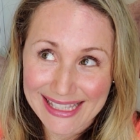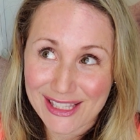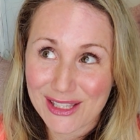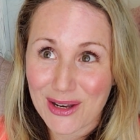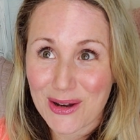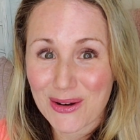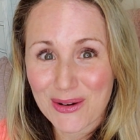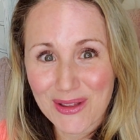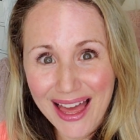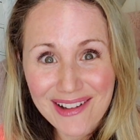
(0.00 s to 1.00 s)

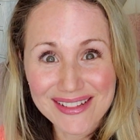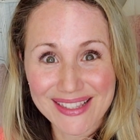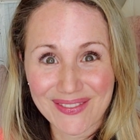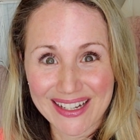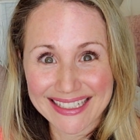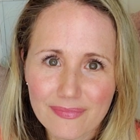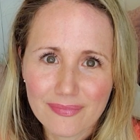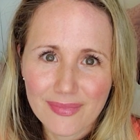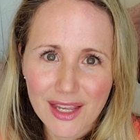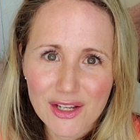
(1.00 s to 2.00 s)
So that was fun.
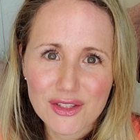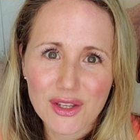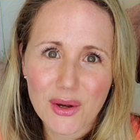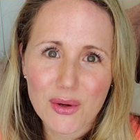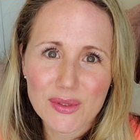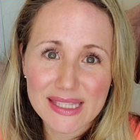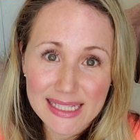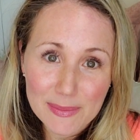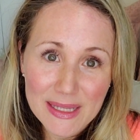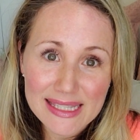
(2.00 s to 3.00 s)
So
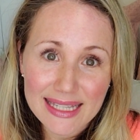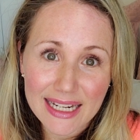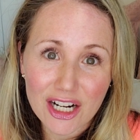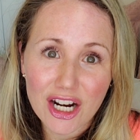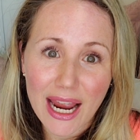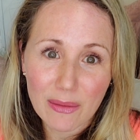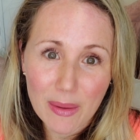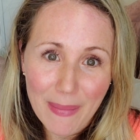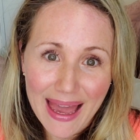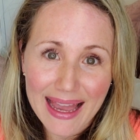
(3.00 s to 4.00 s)
6 months later, I
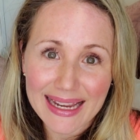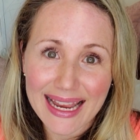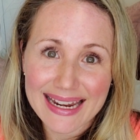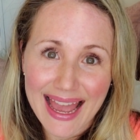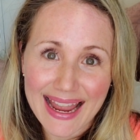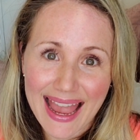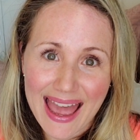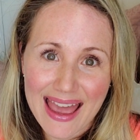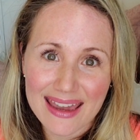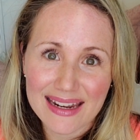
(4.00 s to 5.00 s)
went back and I
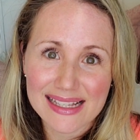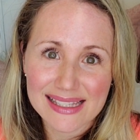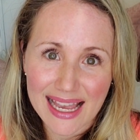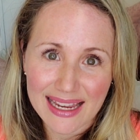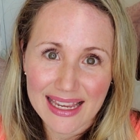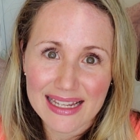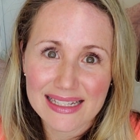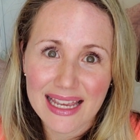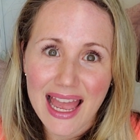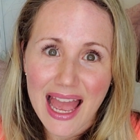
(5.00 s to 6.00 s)
had a
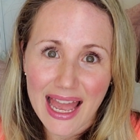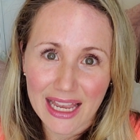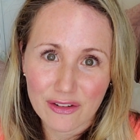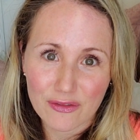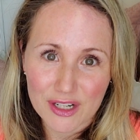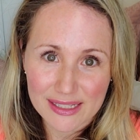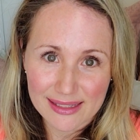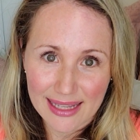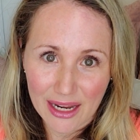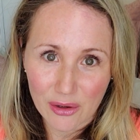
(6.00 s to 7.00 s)
second egg freeze
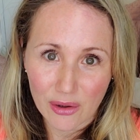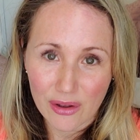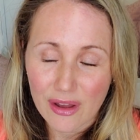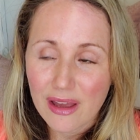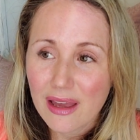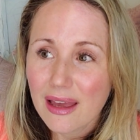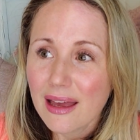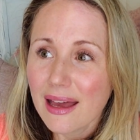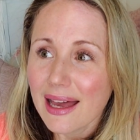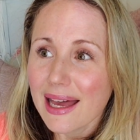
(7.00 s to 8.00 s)
cycle.
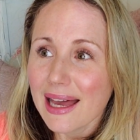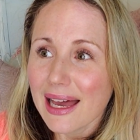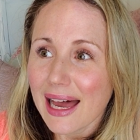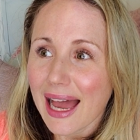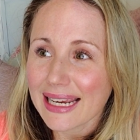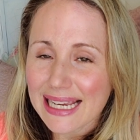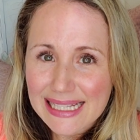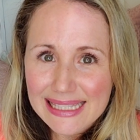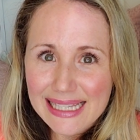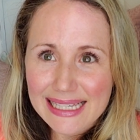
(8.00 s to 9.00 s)
I
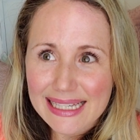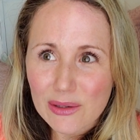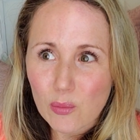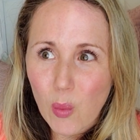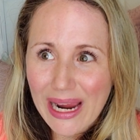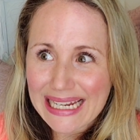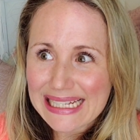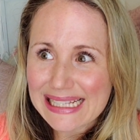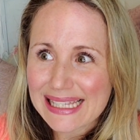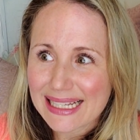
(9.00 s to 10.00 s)
guess
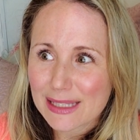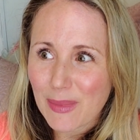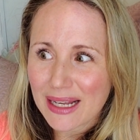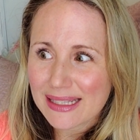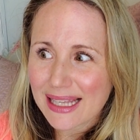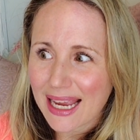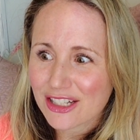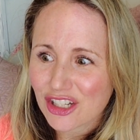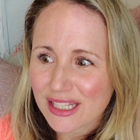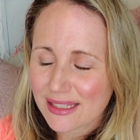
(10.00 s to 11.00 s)
waiting 6 months,
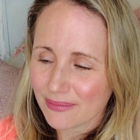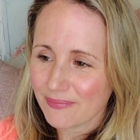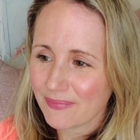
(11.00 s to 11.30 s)
it's